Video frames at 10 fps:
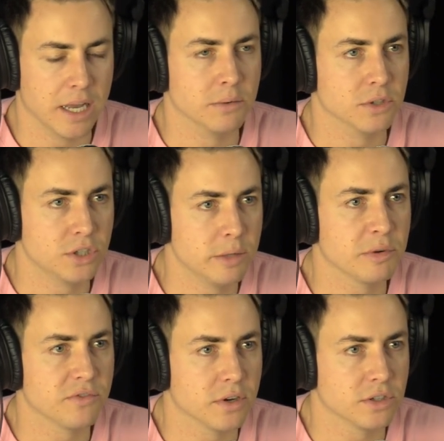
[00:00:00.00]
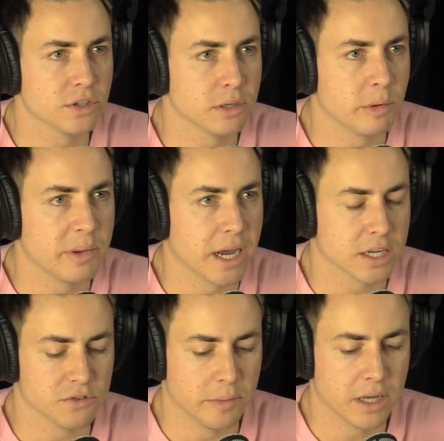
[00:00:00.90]
and it was cheaper for us to ship a
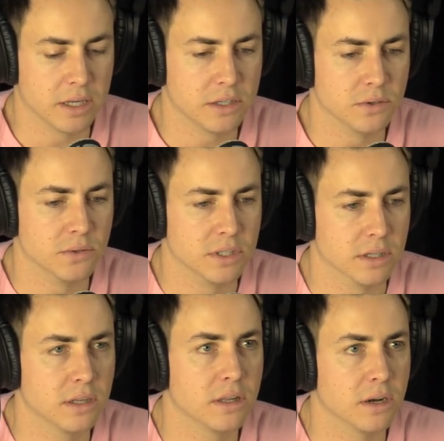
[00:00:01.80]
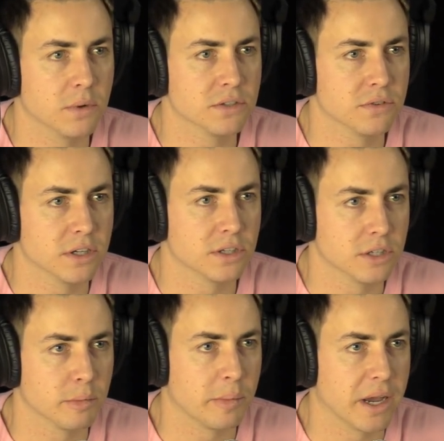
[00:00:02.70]
package from LA to New Zealand than it was for us to
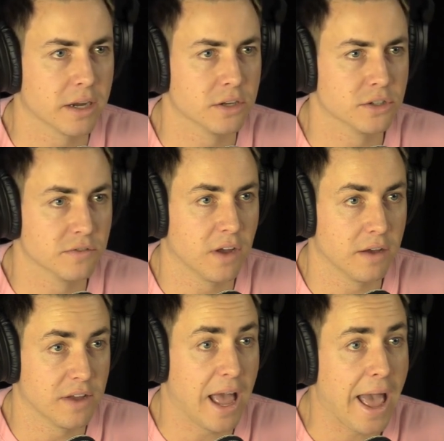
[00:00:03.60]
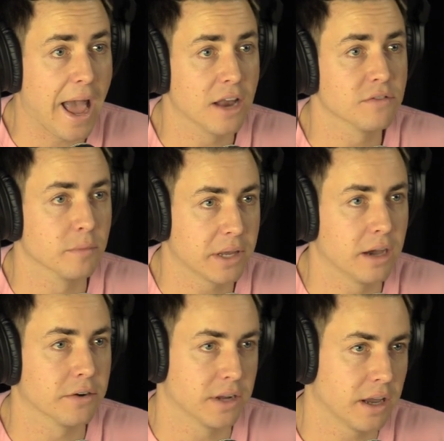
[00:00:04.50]
ship a package of, of a hat from
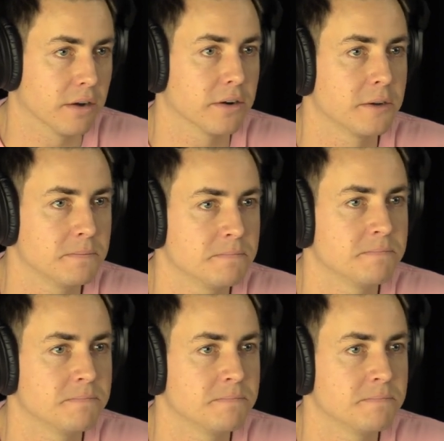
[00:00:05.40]
Calgary to Calgary.